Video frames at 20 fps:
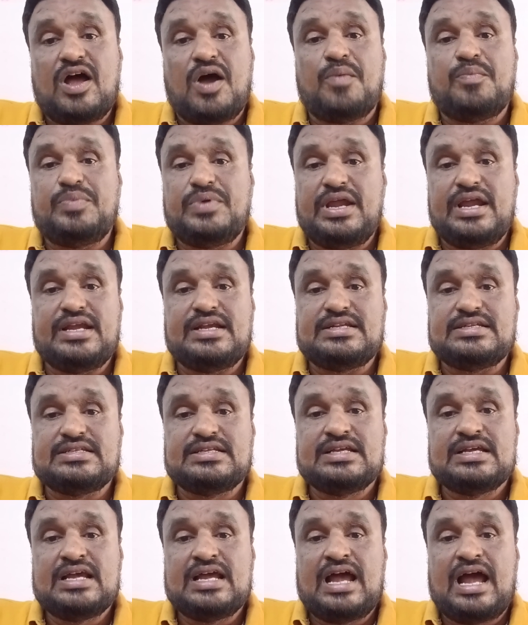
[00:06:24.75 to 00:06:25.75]

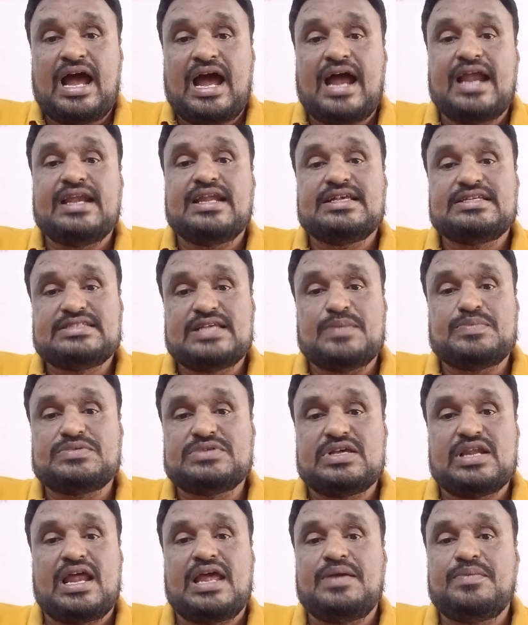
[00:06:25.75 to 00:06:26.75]
updates and
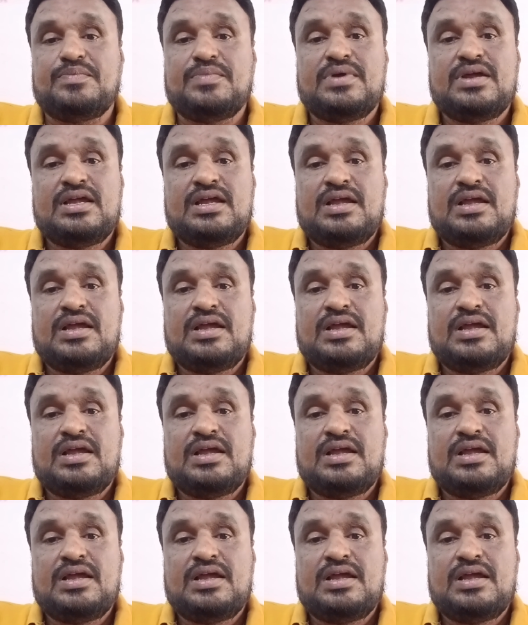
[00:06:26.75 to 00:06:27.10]
subscribe